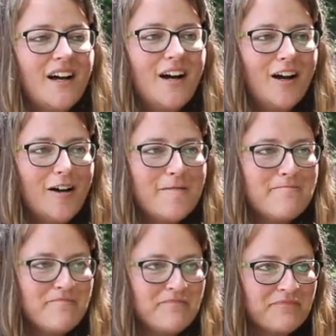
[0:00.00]

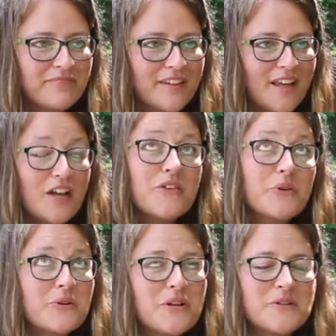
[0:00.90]
I
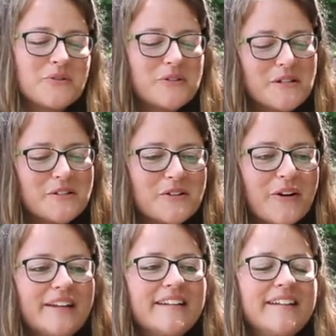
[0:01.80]
sort of said to
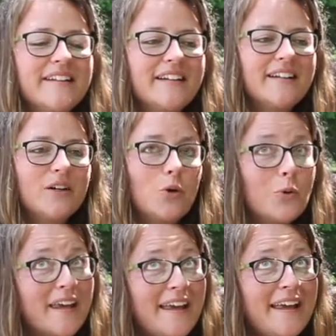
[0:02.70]
God,
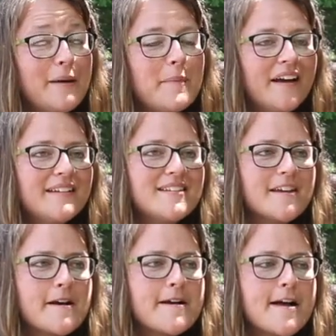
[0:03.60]
okay, but
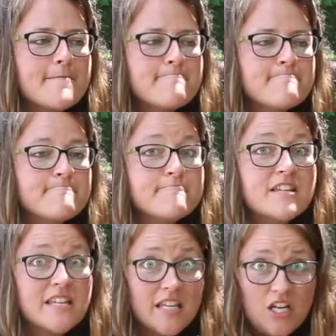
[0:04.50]
can
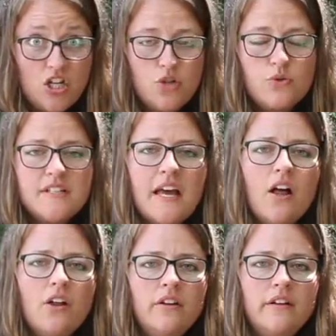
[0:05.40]
you
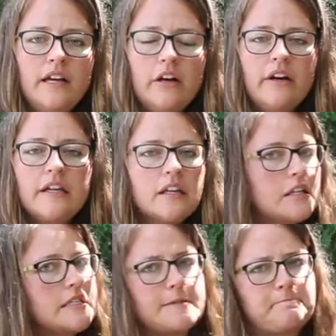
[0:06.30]
tell Eric?
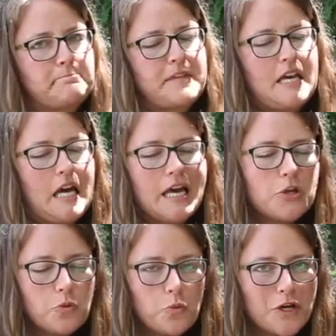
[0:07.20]
Because I
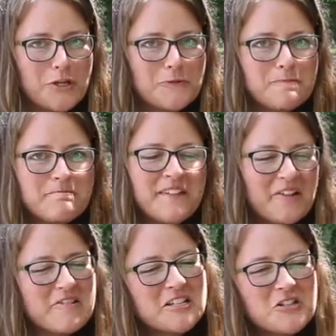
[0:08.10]
don't want to.
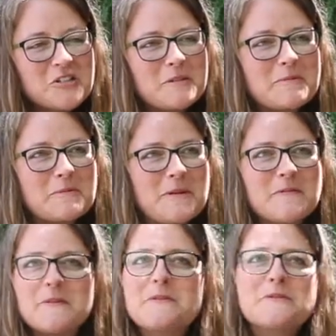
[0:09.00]
I wish this was one
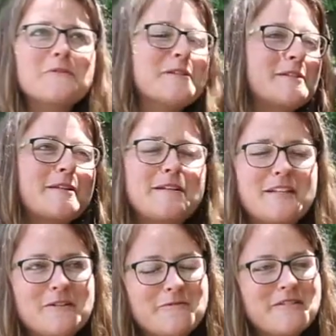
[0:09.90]
of those stories that,
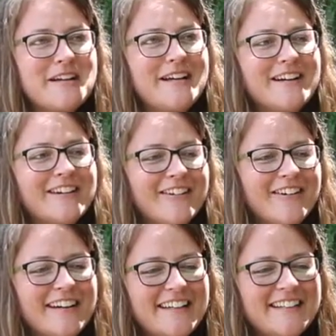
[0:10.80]
you know,
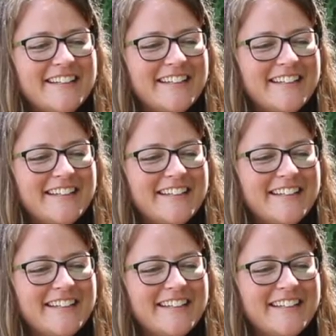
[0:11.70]
God